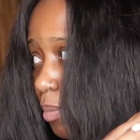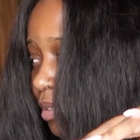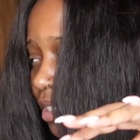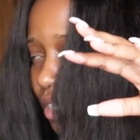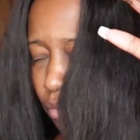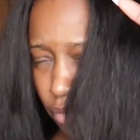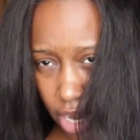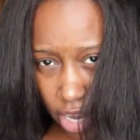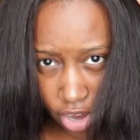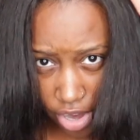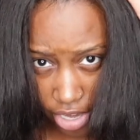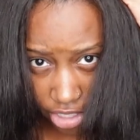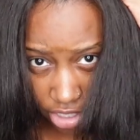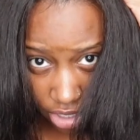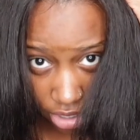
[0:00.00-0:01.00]
up to the
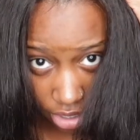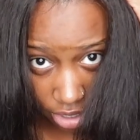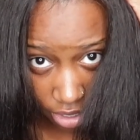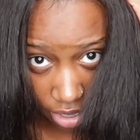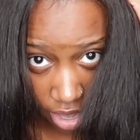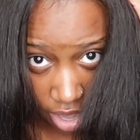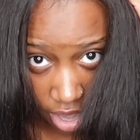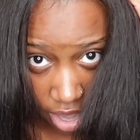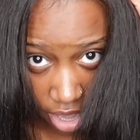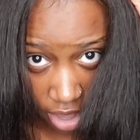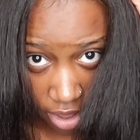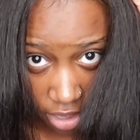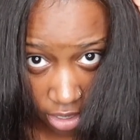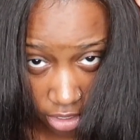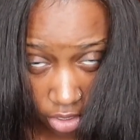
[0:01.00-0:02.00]
mirror to,
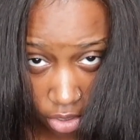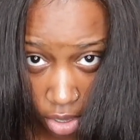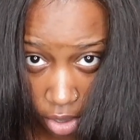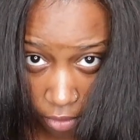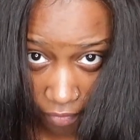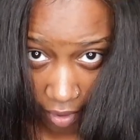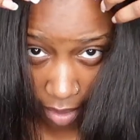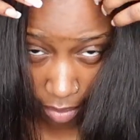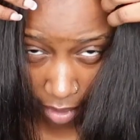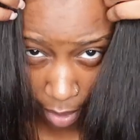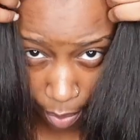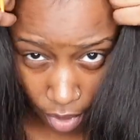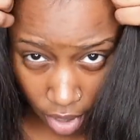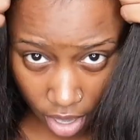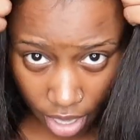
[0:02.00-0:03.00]
you know, find
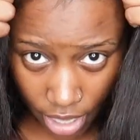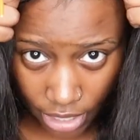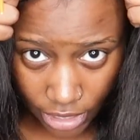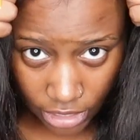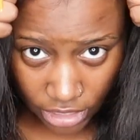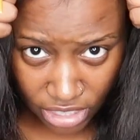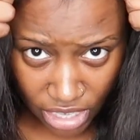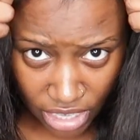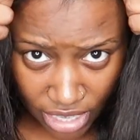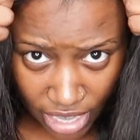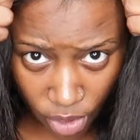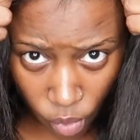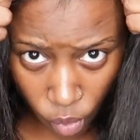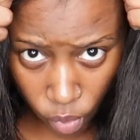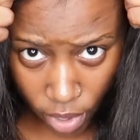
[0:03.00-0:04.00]
my part and see
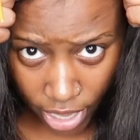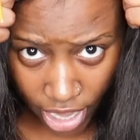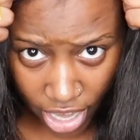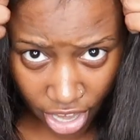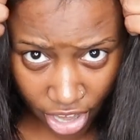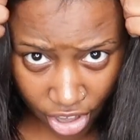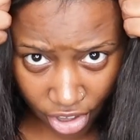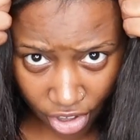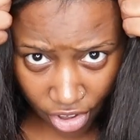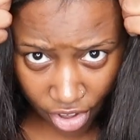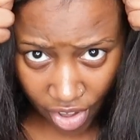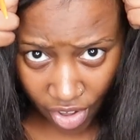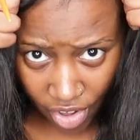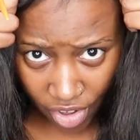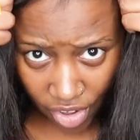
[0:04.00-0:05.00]
like
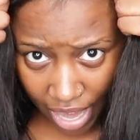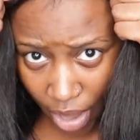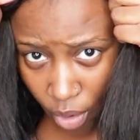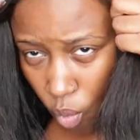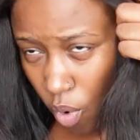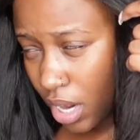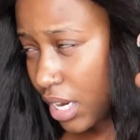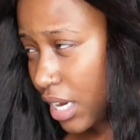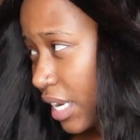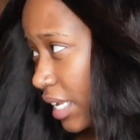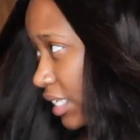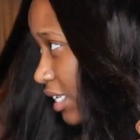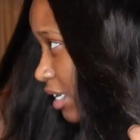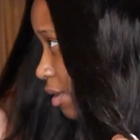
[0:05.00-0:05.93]
where I wanted it